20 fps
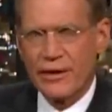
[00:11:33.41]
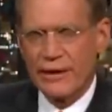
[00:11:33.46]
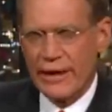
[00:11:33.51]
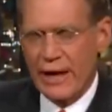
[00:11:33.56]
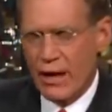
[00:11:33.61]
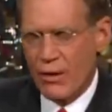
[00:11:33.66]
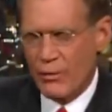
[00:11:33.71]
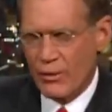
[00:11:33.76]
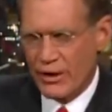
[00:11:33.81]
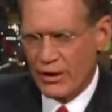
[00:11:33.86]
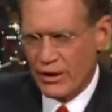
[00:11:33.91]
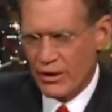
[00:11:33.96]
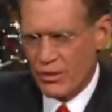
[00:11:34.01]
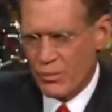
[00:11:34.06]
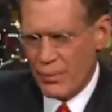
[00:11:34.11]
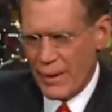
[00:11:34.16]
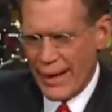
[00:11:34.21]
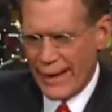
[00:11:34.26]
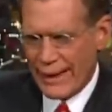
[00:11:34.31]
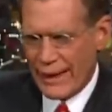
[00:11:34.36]
And now we're going to go
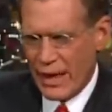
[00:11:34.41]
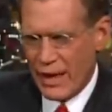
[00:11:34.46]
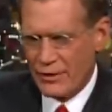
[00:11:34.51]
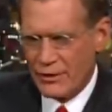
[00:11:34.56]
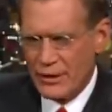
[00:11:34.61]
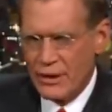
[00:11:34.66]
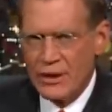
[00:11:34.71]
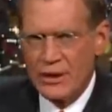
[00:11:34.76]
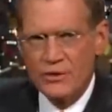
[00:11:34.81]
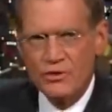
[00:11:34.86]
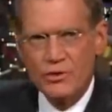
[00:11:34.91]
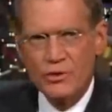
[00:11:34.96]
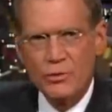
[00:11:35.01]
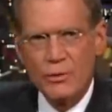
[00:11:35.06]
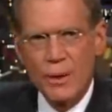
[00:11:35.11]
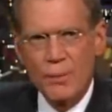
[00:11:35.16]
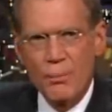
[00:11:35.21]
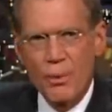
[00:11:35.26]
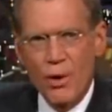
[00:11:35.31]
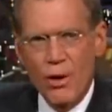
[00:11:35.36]
back out
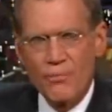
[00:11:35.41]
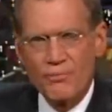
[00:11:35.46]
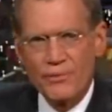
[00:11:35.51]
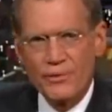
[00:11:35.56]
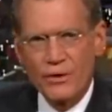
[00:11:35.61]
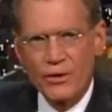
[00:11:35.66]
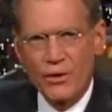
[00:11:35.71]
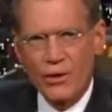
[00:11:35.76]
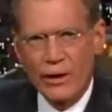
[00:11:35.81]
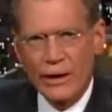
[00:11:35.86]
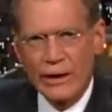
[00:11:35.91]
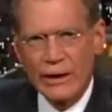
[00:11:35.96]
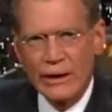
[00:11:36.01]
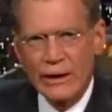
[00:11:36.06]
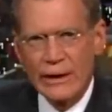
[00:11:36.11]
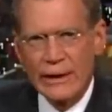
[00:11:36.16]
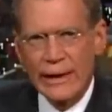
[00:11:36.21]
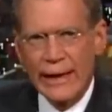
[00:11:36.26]
to uh, Paul Fiore